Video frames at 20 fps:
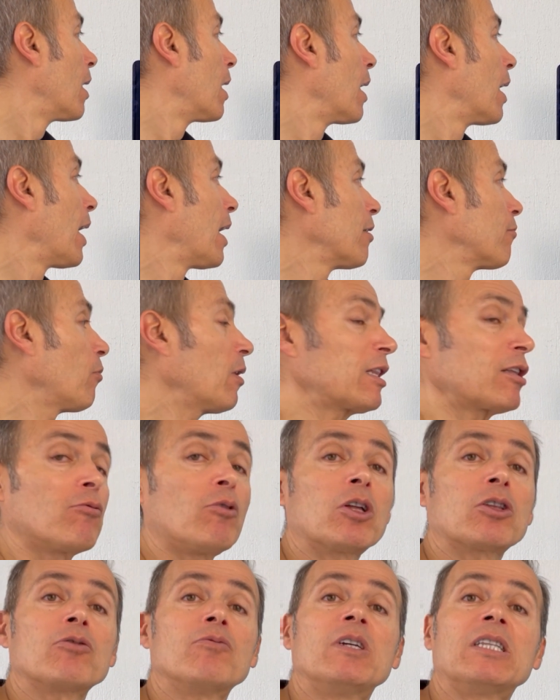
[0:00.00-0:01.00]
And what
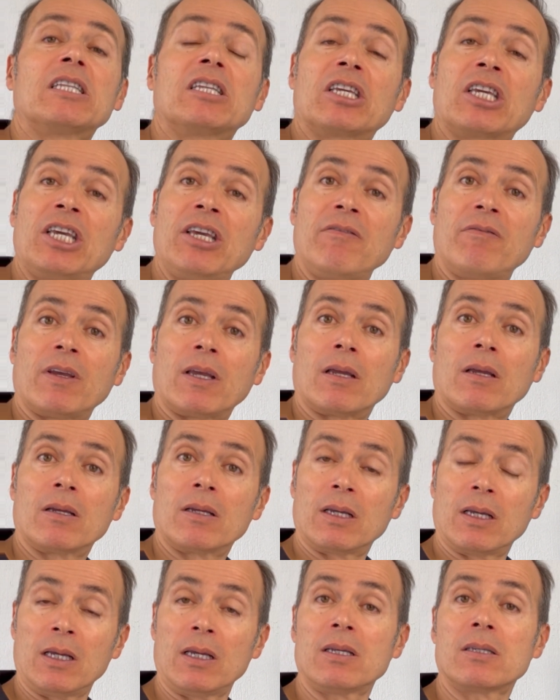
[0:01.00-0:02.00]
about with kiwi?
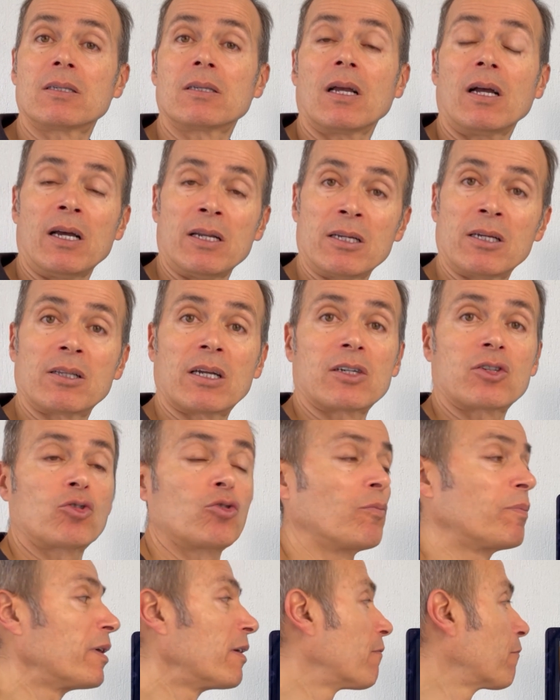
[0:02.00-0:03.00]
Is another
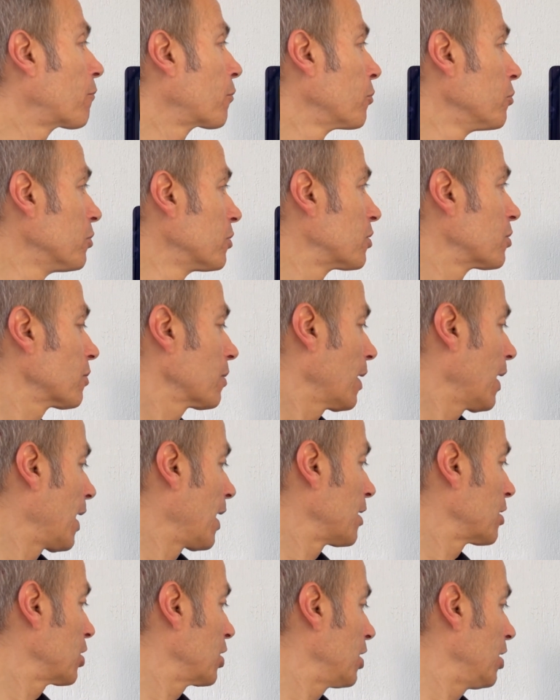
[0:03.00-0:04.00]
superfruit,
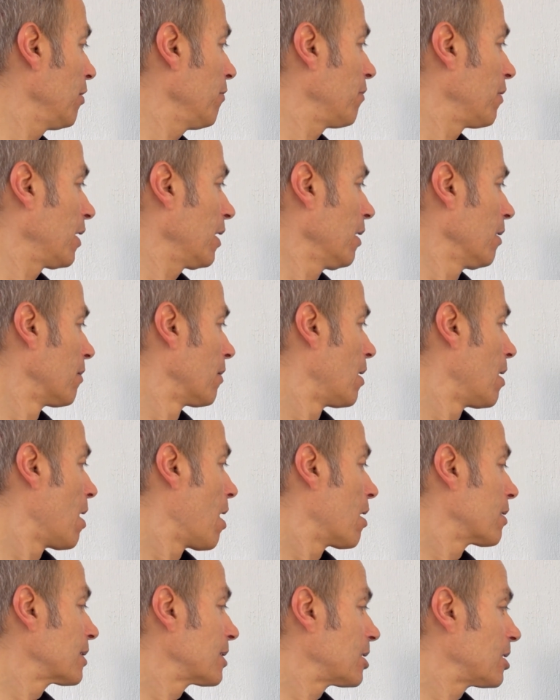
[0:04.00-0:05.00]
and kiwi
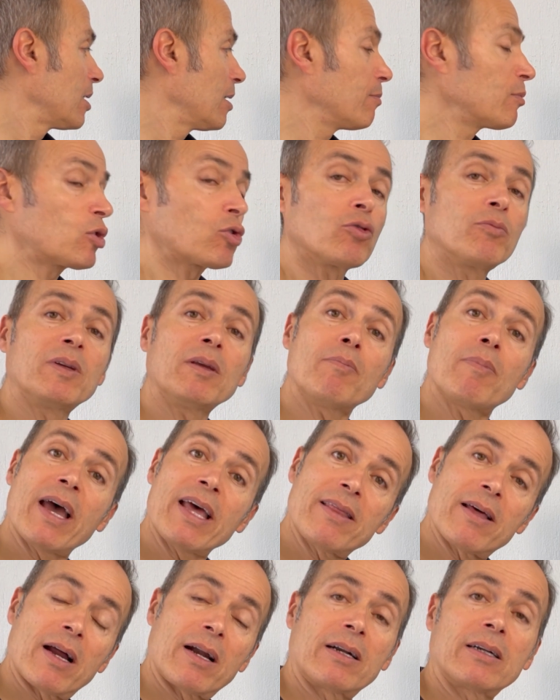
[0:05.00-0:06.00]
seems to be
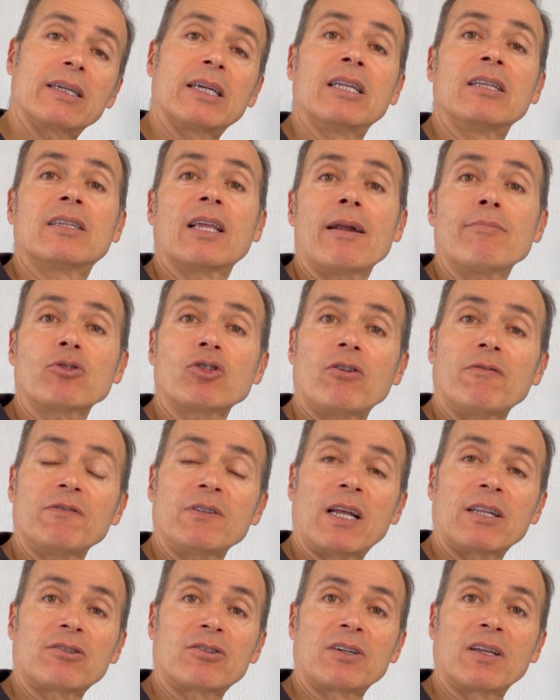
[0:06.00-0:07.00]
better in terms of
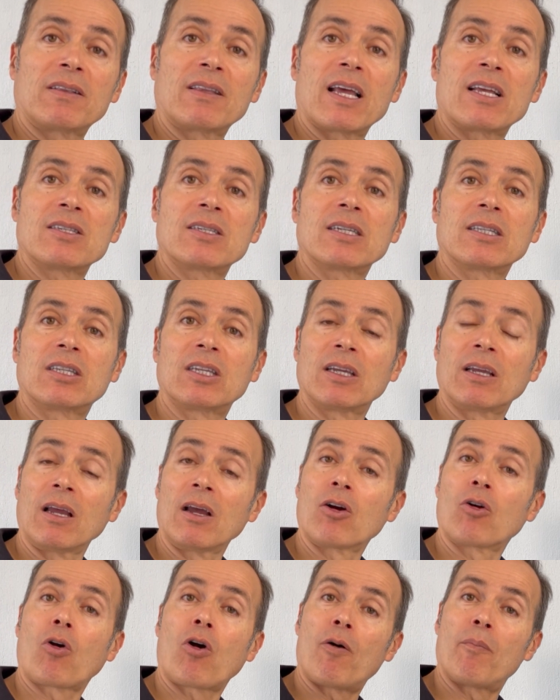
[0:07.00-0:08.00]
nutrient
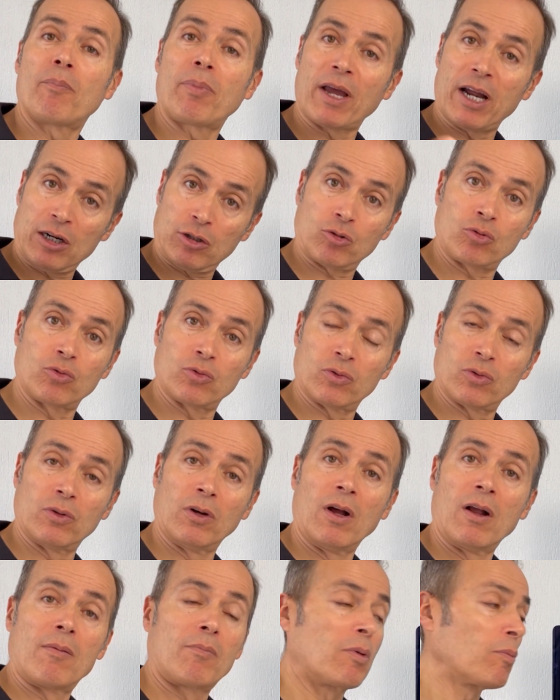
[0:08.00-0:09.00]
density compared
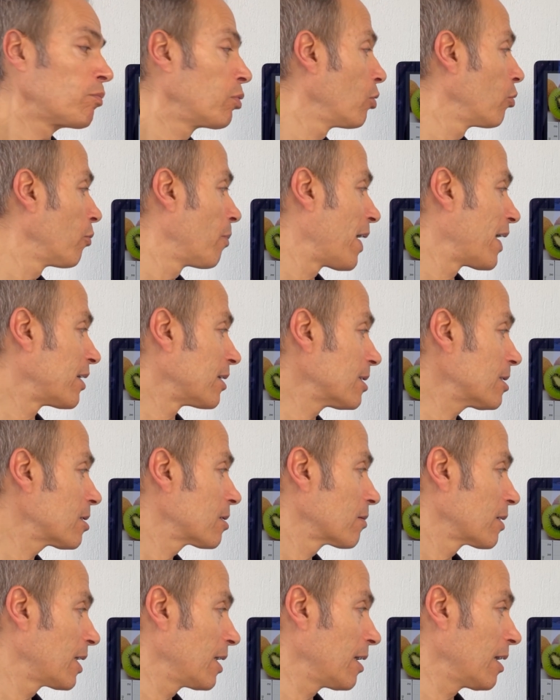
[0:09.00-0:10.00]
to
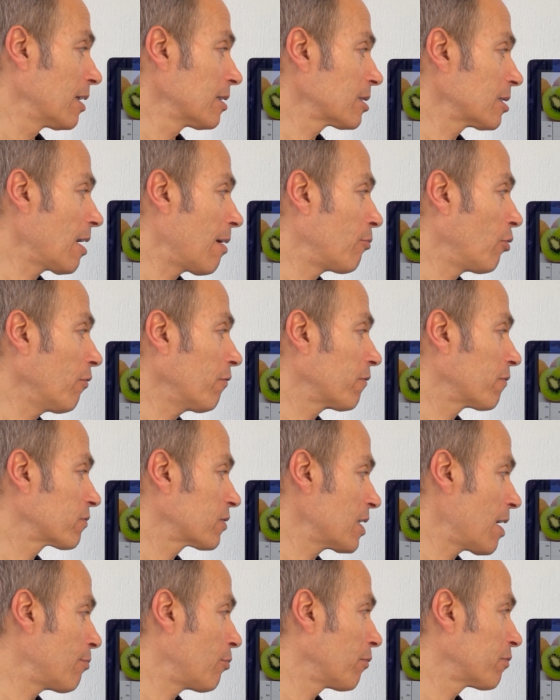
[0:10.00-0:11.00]
blueberries. Here, some
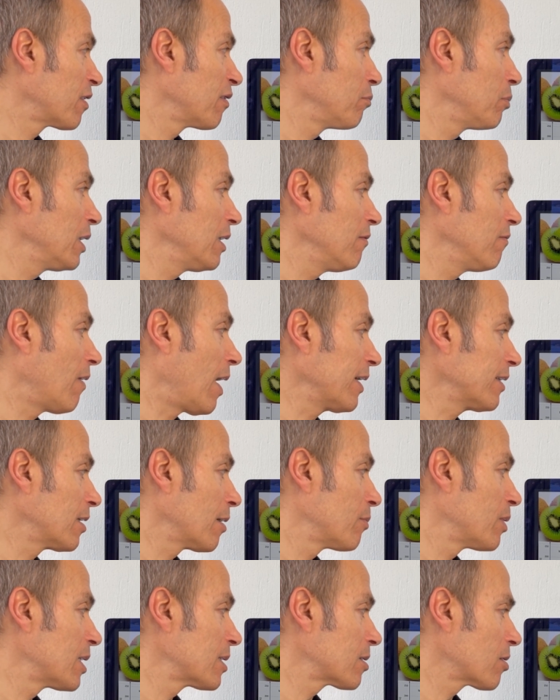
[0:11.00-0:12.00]
of the B
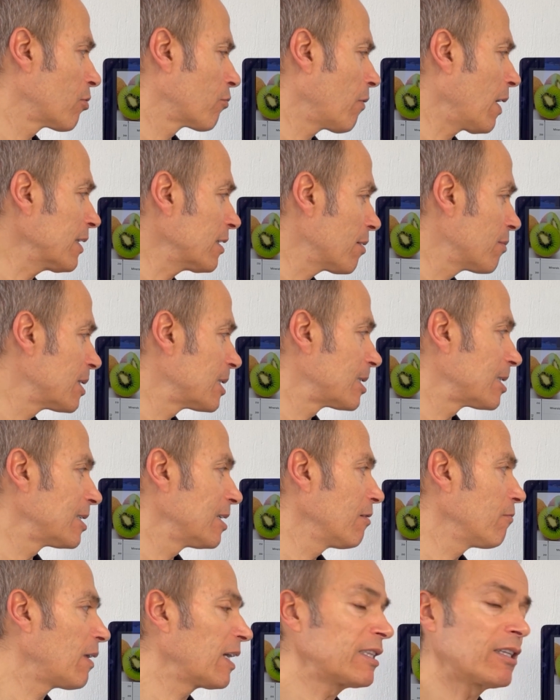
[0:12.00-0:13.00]
vitamins, vitamin C,
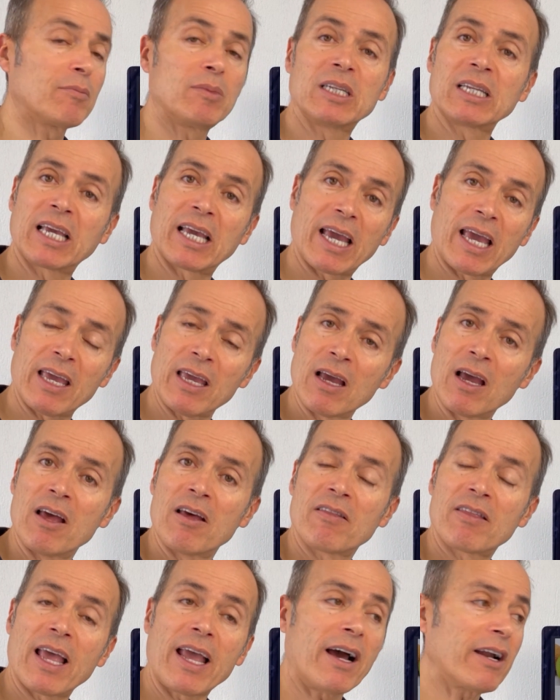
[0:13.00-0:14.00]
vitamin K,
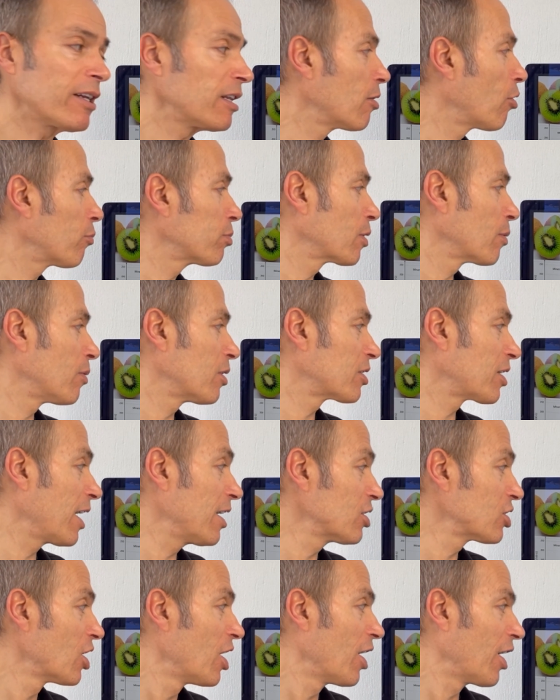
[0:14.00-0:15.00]
they are in optimal
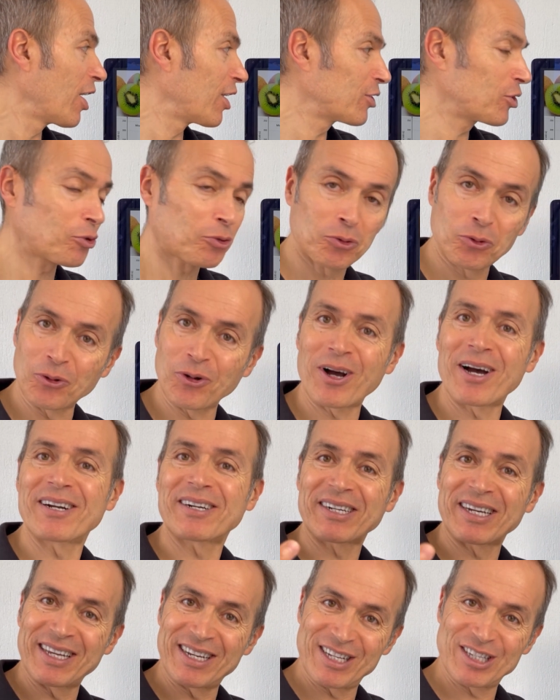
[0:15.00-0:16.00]
range, and
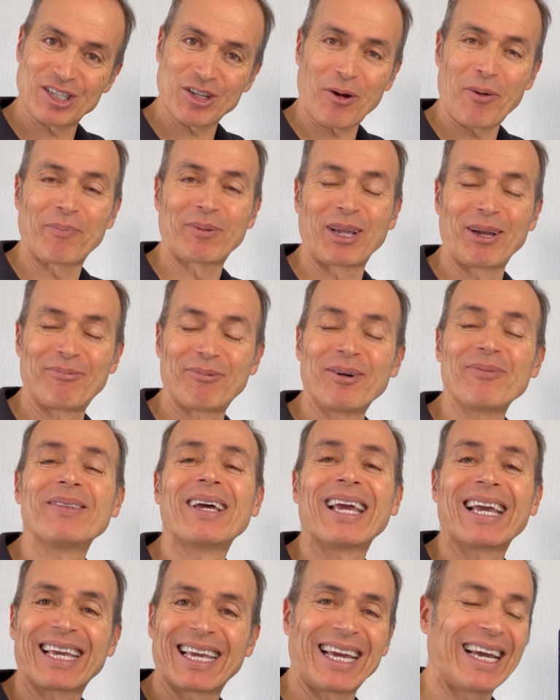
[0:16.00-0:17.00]
sugar in is optimum
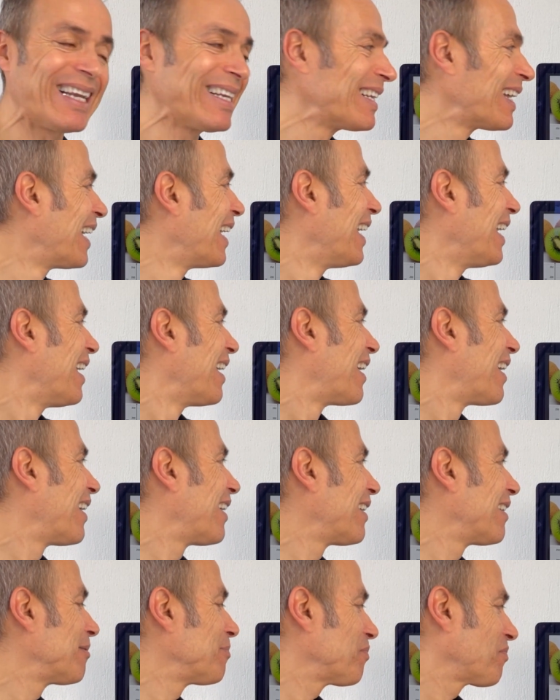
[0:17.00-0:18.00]
again.
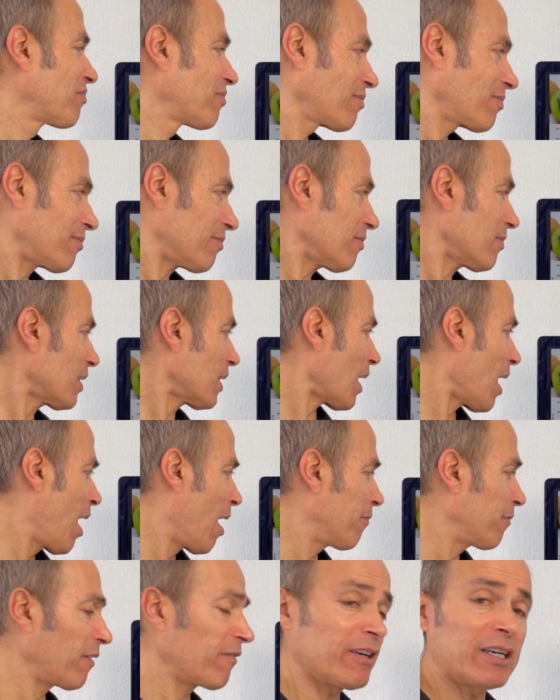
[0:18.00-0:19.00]

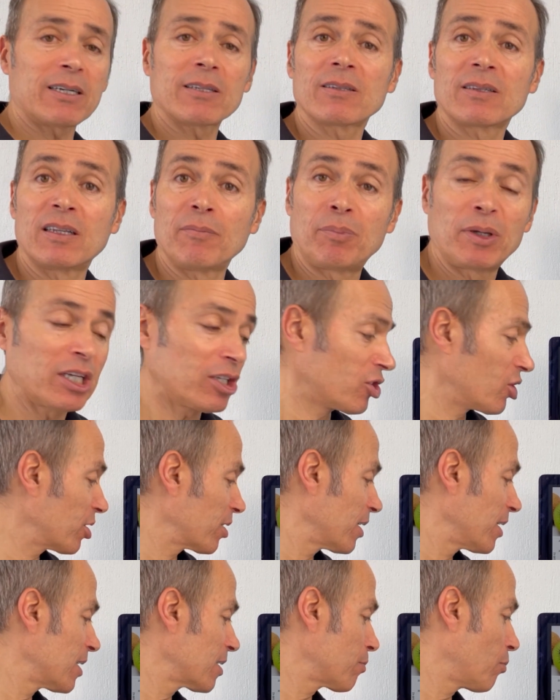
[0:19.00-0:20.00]
However, the picture
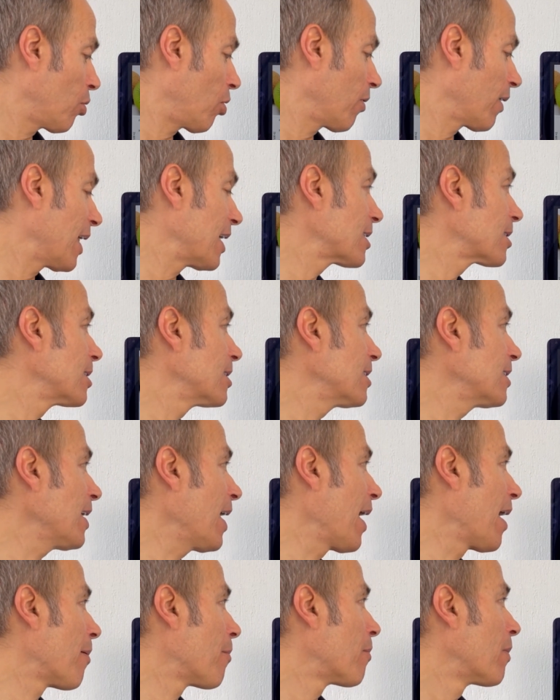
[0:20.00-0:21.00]
is more or less the
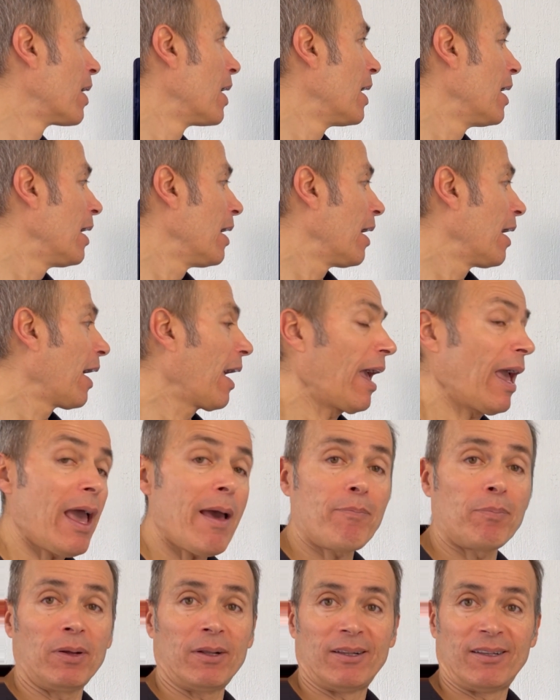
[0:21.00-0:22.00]
same.
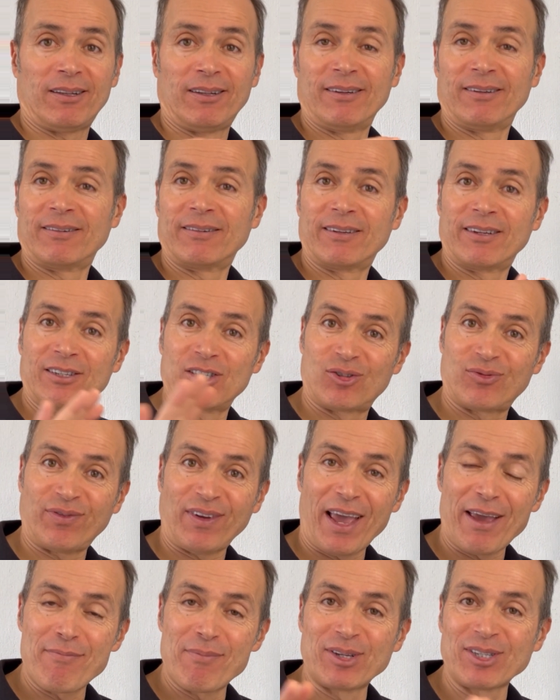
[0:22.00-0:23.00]
Apple is
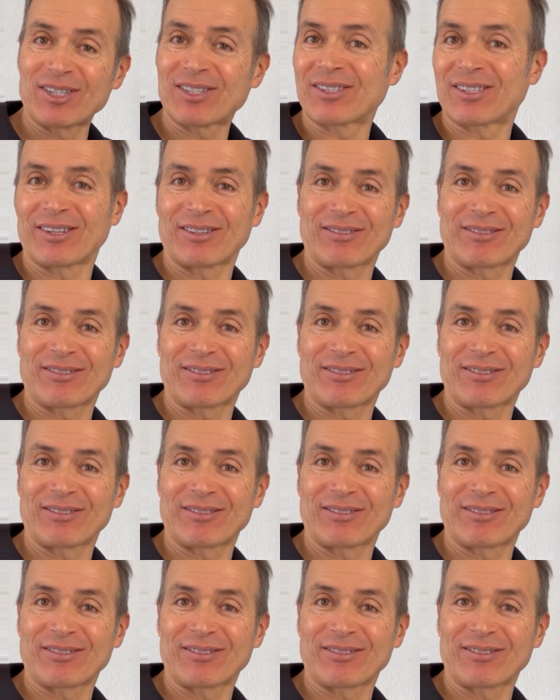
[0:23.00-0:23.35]
famous.